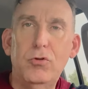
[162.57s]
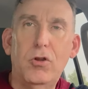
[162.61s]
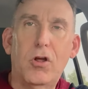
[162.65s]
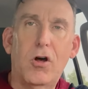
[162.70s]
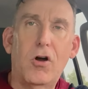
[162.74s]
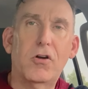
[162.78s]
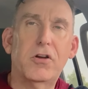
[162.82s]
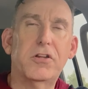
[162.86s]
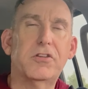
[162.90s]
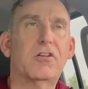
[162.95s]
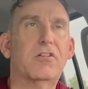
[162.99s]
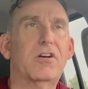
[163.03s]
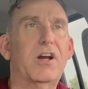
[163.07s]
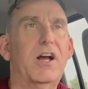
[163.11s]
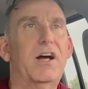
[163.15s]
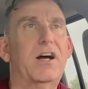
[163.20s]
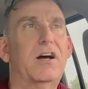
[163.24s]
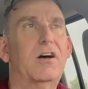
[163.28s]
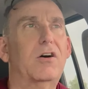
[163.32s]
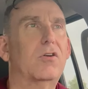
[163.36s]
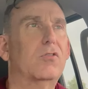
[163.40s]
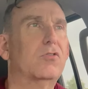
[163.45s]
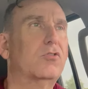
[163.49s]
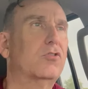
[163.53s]
long at their
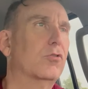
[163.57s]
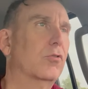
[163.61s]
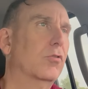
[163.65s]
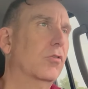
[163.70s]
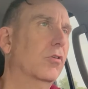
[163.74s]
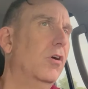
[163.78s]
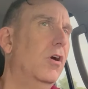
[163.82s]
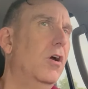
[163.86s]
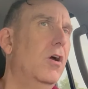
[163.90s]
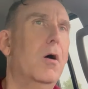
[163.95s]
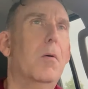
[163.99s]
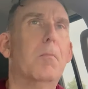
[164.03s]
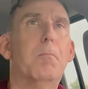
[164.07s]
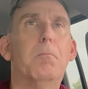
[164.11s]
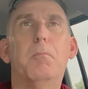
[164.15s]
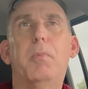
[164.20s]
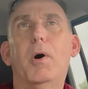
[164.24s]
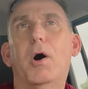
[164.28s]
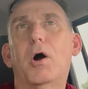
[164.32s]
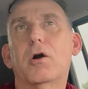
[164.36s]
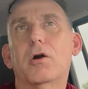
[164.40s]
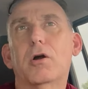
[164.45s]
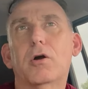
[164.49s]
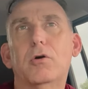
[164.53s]
house or
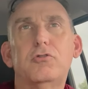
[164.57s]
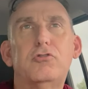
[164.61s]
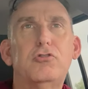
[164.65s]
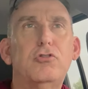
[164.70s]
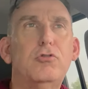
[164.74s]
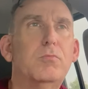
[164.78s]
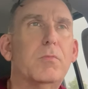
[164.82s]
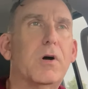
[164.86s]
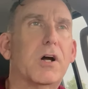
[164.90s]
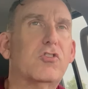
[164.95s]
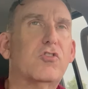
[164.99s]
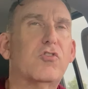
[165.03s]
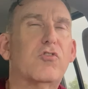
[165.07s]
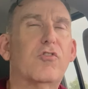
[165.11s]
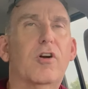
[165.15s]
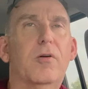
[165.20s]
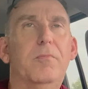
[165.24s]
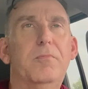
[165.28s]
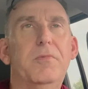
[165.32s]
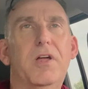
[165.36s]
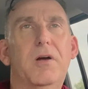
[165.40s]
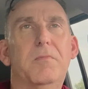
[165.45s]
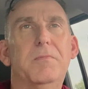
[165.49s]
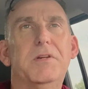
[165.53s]
borrow too much
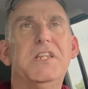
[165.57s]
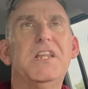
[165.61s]
from them.